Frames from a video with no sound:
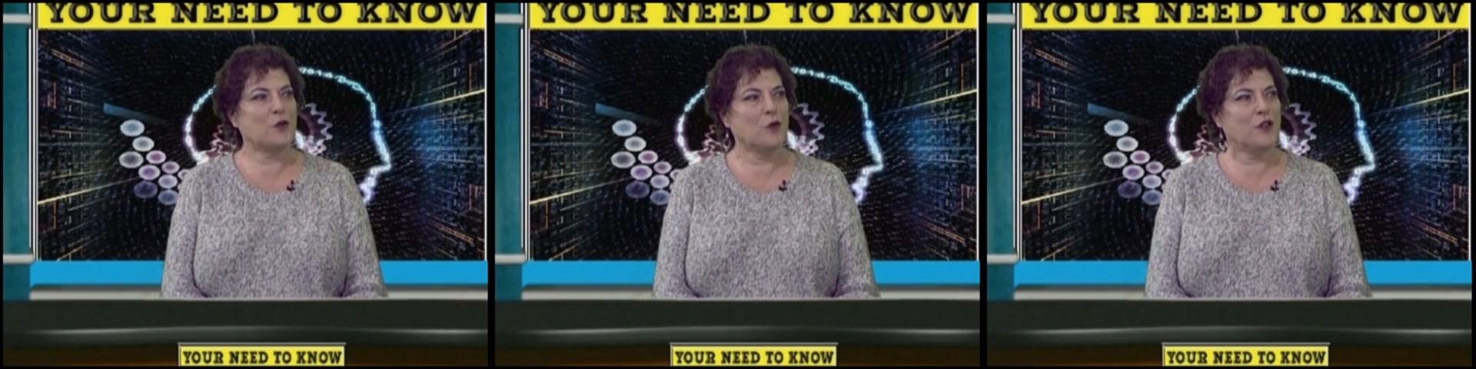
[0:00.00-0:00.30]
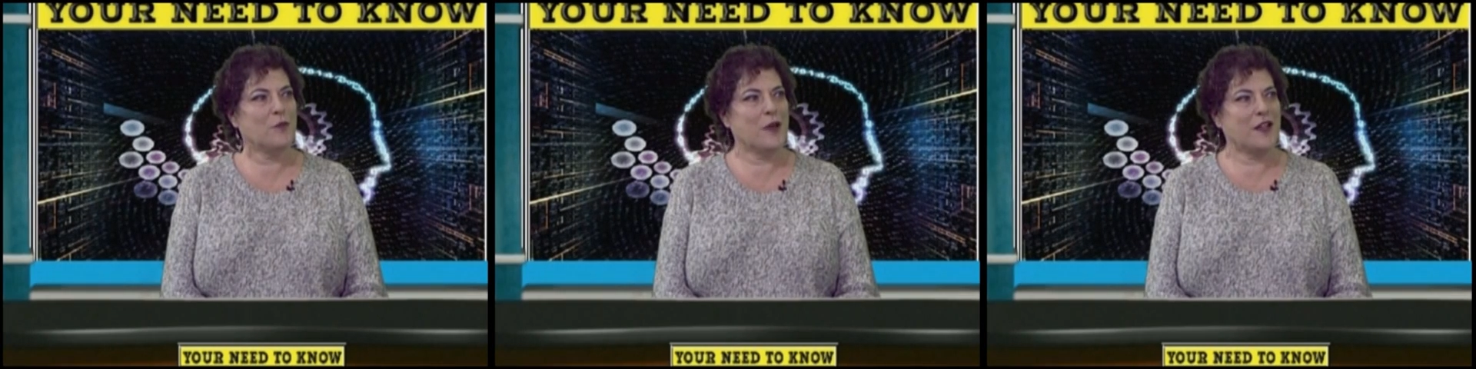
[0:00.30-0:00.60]

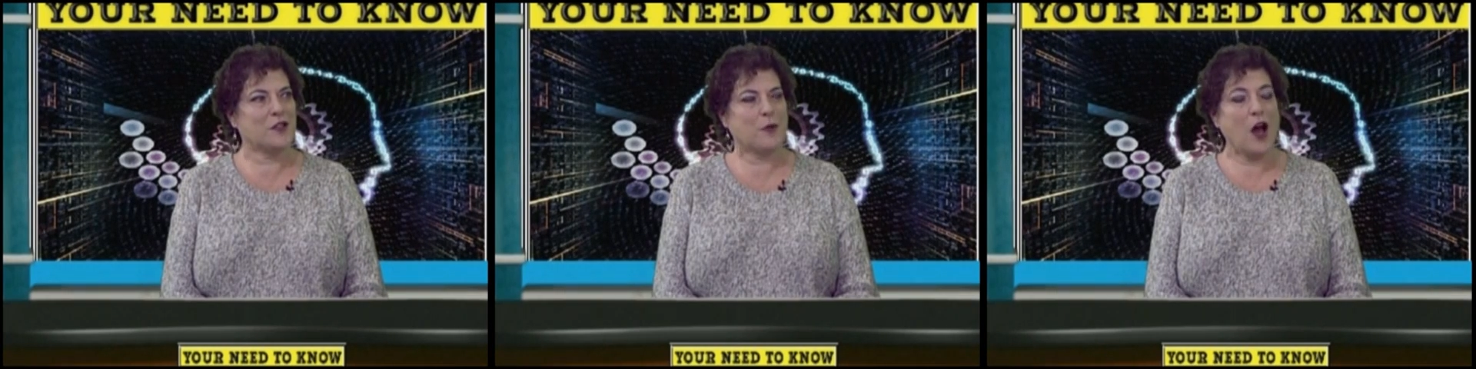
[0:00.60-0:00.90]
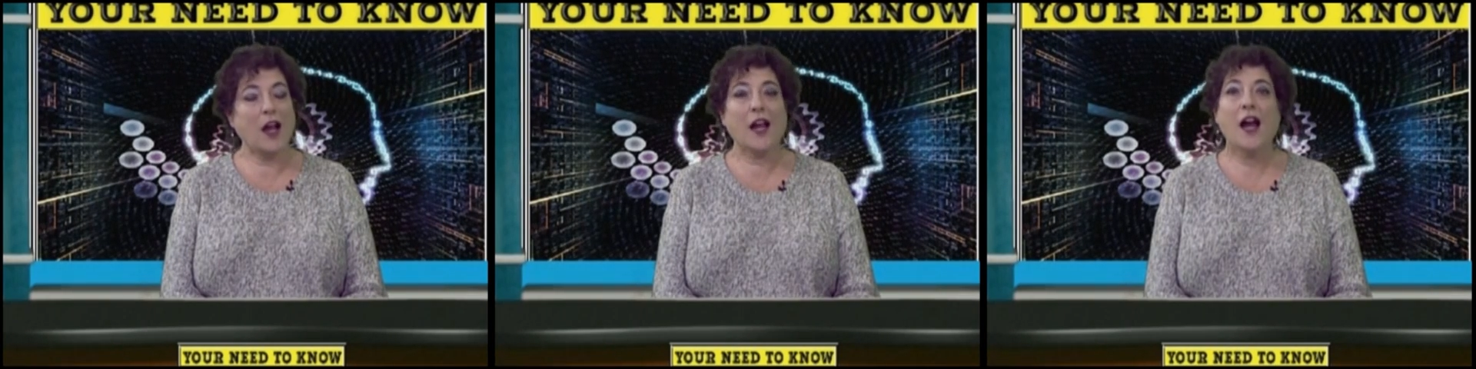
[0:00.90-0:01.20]
William
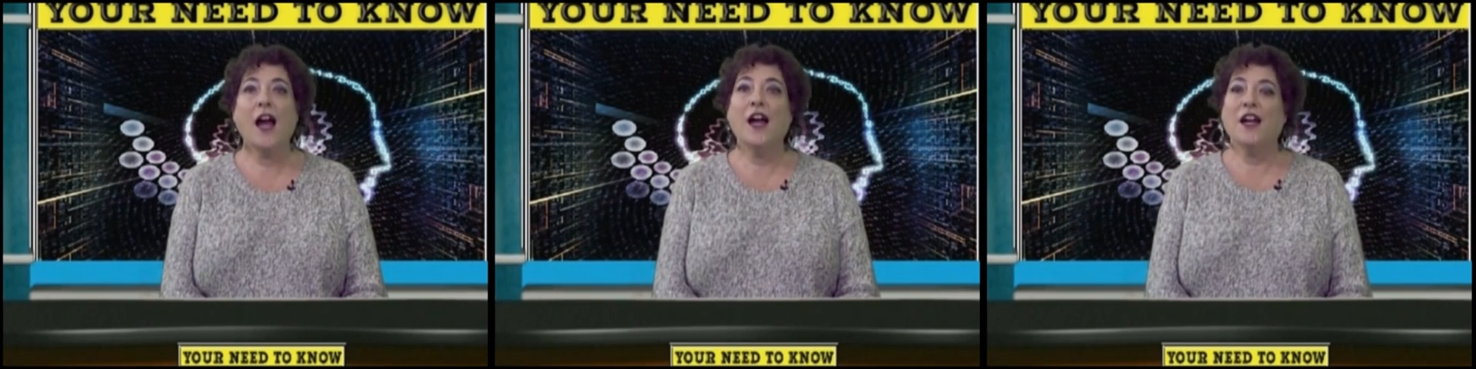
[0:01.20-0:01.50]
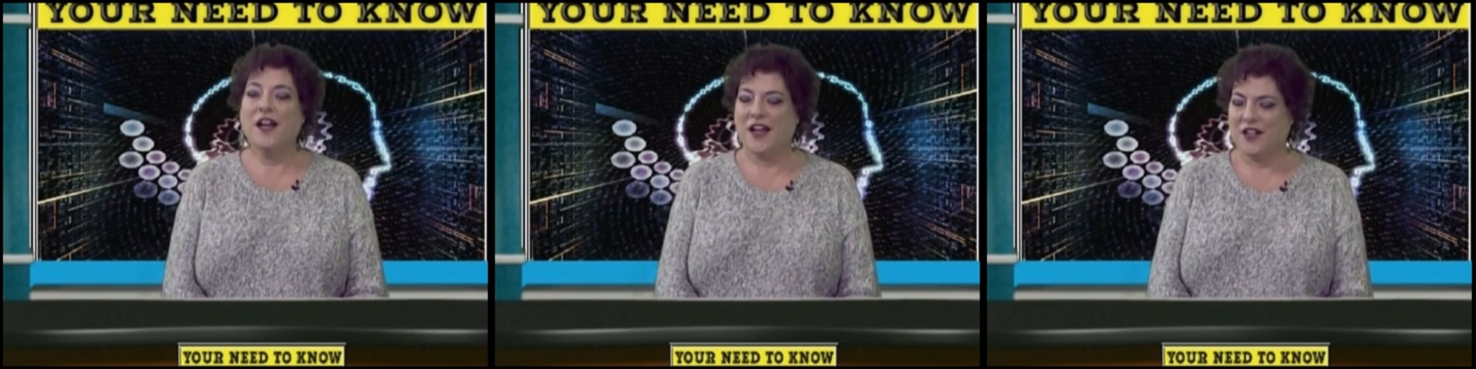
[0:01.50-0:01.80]
Mansbach.
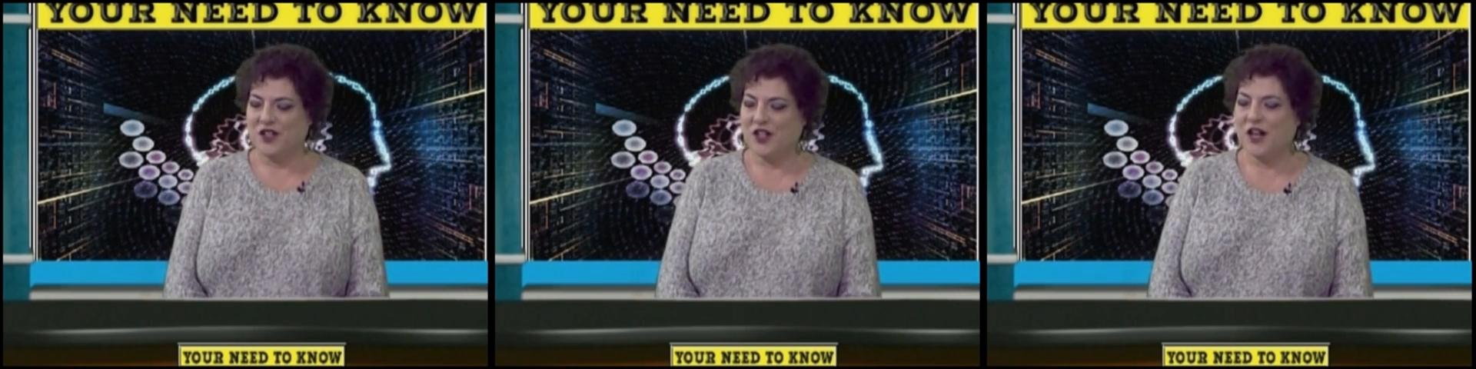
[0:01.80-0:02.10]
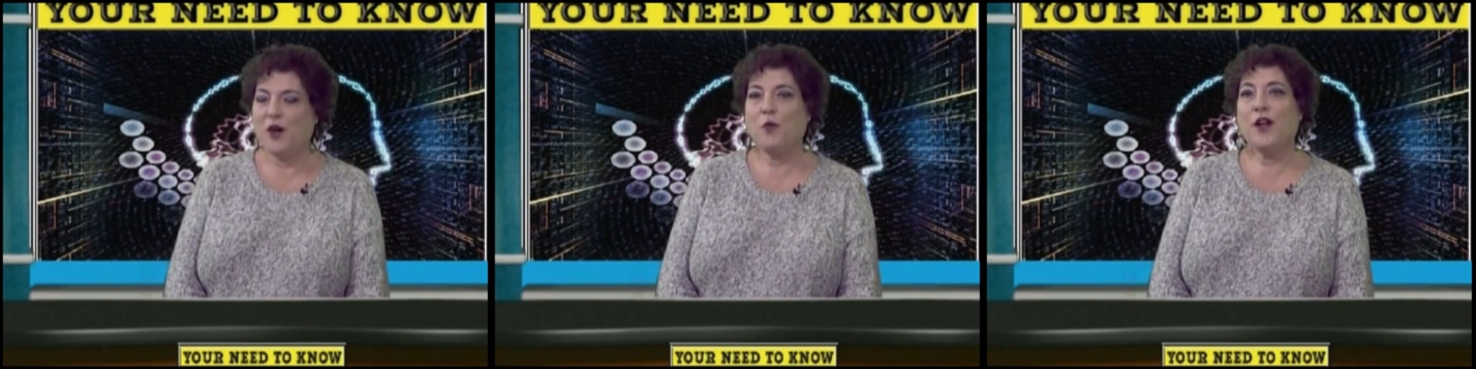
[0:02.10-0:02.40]
And
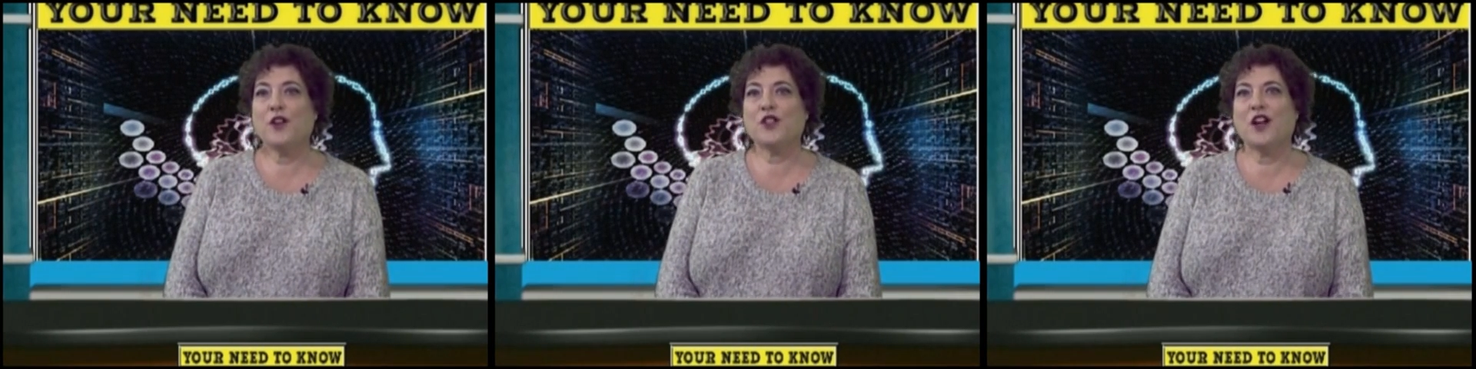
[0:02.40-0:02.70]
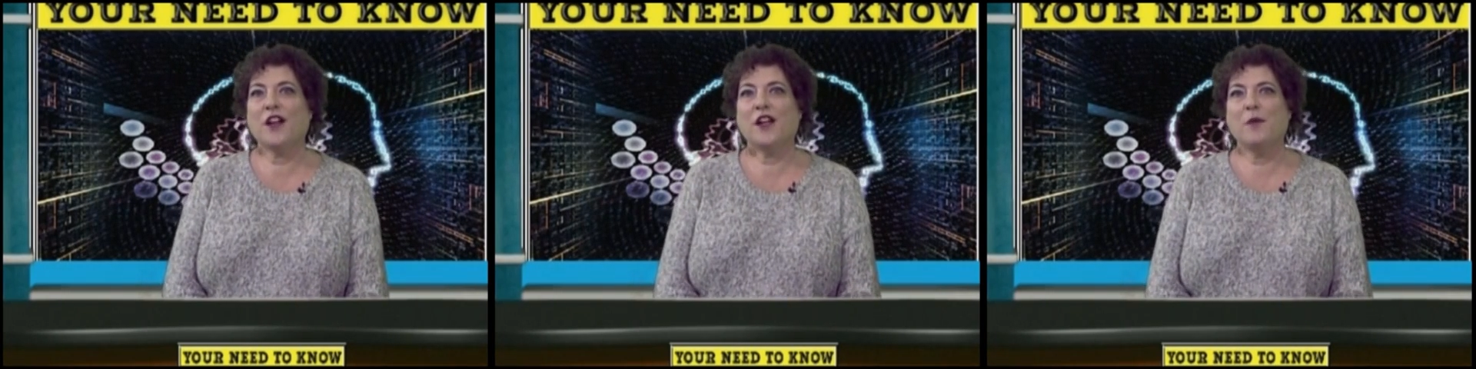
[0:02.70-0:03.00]
today we are
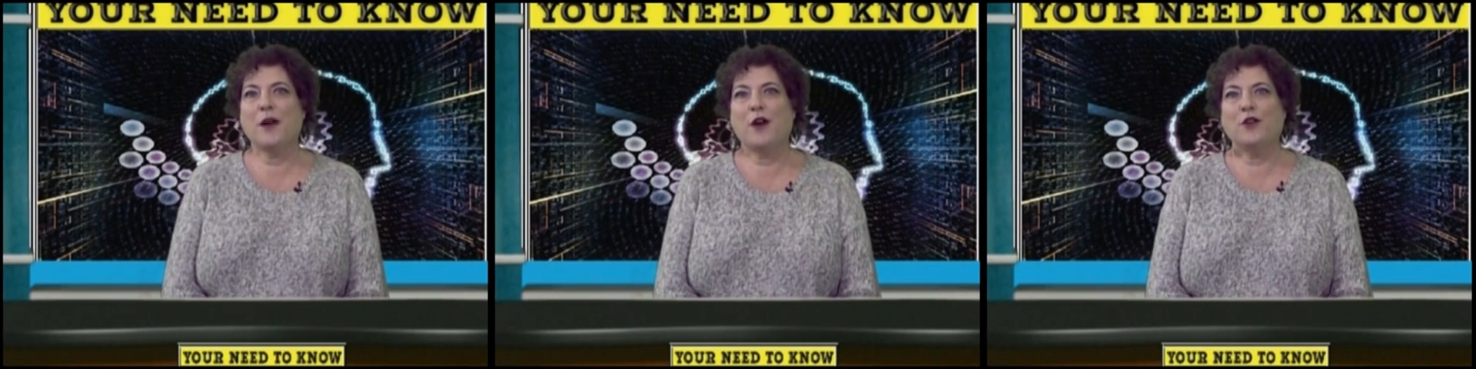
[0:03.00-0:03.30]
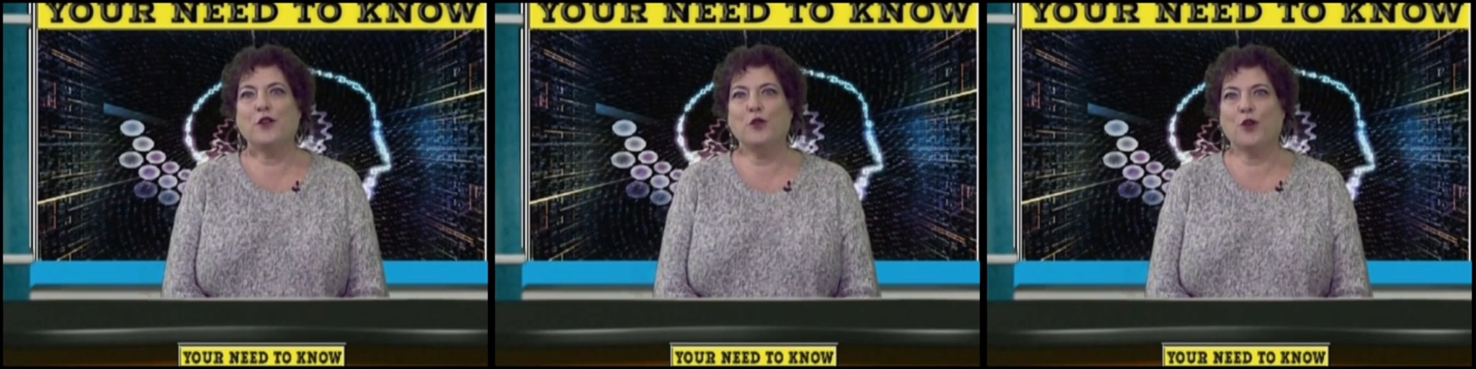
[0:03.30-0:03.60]
talking
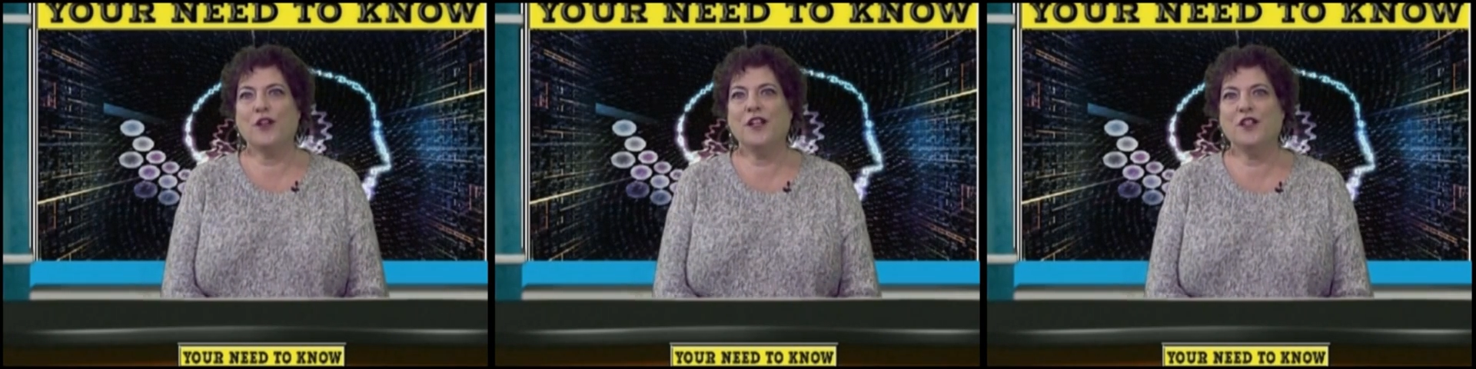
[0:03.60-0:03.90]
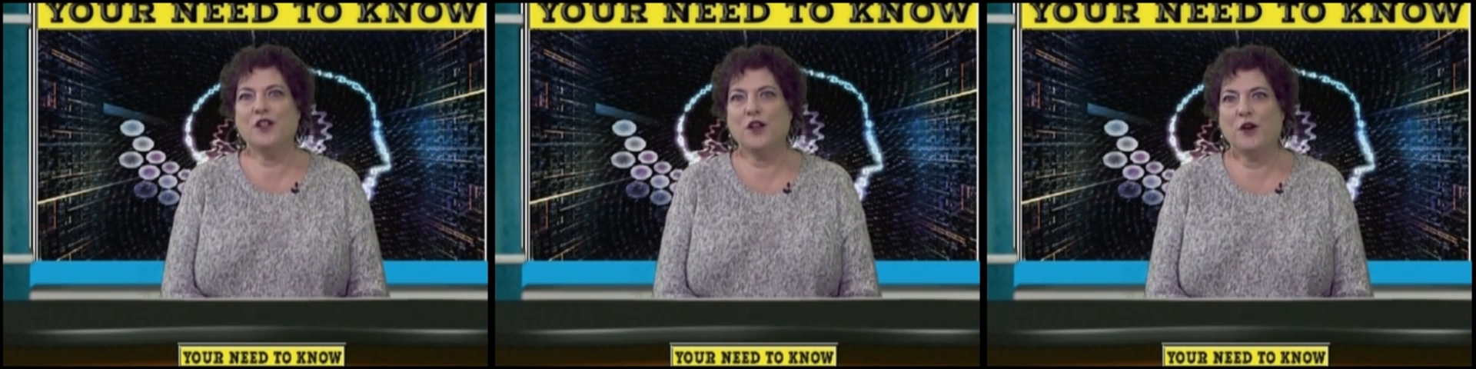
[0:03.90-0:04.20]
about your need
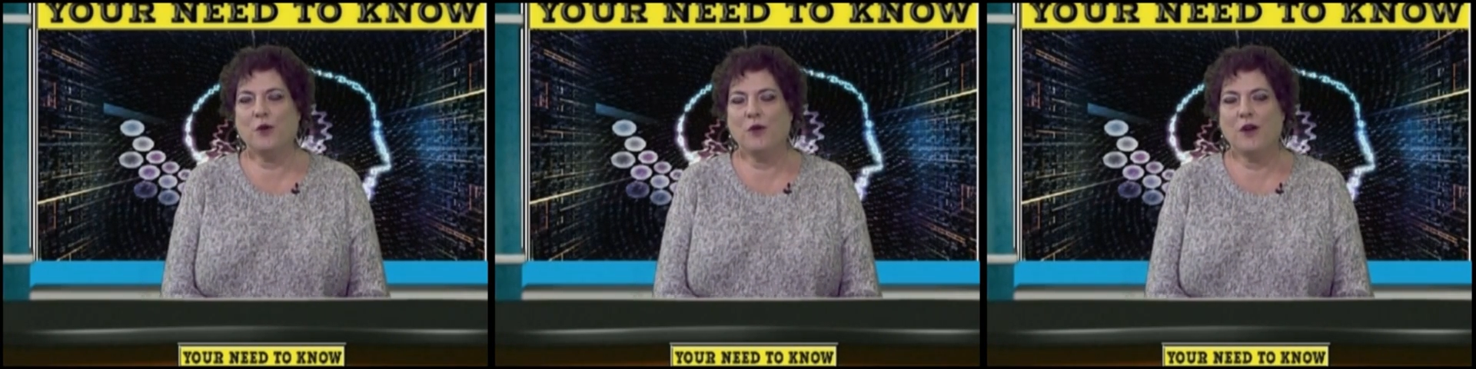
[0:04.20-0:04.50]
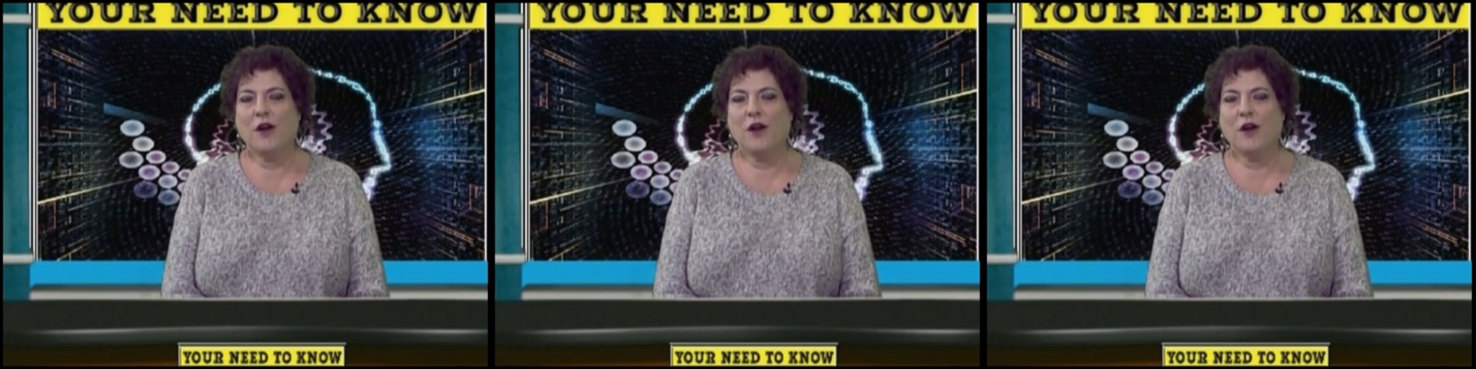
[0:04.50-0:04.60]
to know